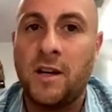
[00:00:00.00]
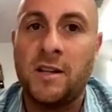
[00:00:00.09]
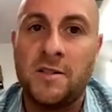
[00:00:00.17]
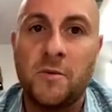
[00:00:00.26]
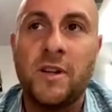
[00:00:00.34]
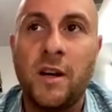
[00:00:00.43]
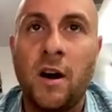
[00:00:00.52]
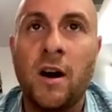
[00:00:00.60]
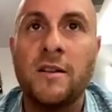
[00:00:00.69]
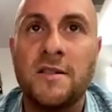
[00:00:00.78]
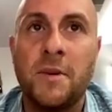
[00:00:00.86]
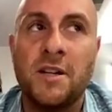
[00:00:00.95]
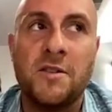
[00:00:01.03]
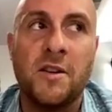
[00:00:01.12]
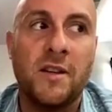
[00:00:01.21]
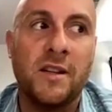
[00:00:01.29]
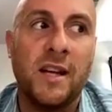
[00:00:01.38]
it's really hard to make
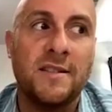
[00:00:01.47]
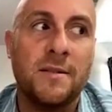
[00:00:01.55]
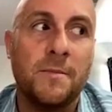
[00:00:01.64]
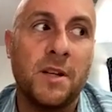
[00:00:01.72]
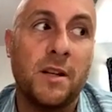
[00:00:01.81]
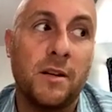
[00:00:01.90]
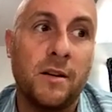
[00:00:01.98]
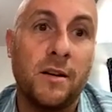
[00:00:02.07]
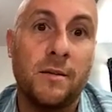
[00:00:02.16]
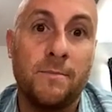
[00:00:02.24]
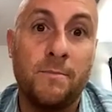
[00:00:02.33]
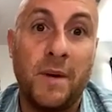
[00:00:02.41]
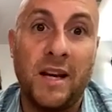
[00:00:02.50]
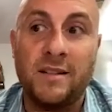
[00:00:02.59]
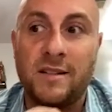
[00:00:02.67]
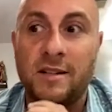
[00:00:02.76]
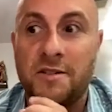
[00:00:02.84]
sure that that's something that you're
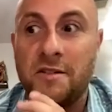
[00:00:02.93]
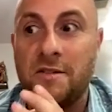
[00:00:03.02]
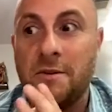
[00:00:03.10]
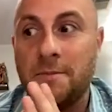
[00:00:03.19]
paying attention to.